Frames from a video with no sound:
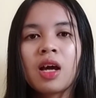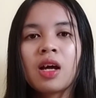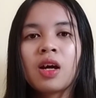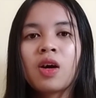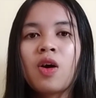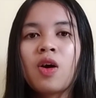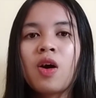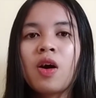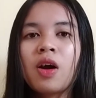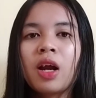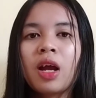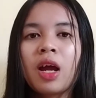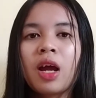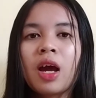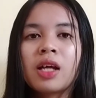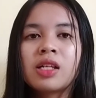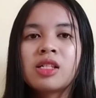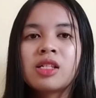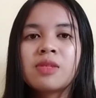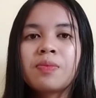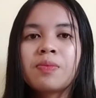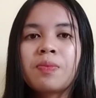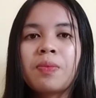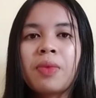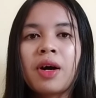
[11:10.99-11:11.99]
Korea,
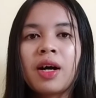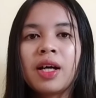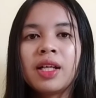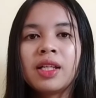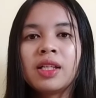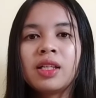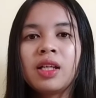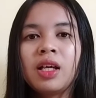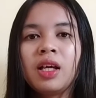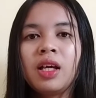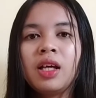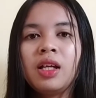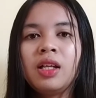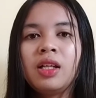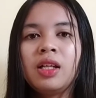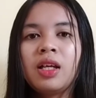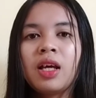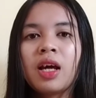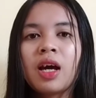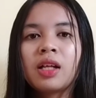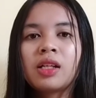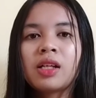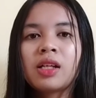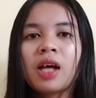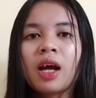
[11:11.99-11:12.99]
Japan,
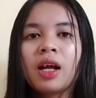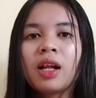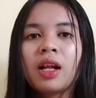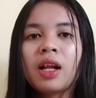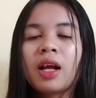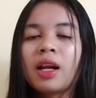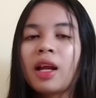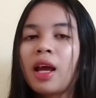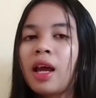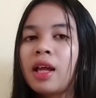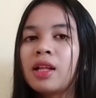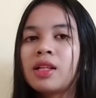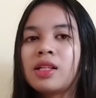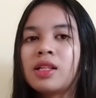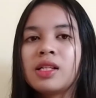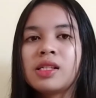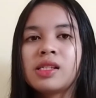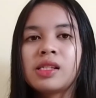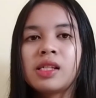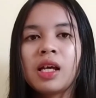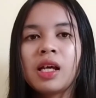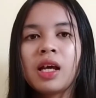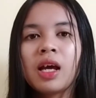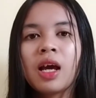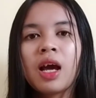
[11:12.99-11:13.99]
India, Thailand,
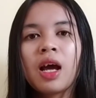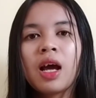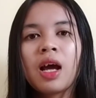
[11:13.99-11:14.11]
etc.,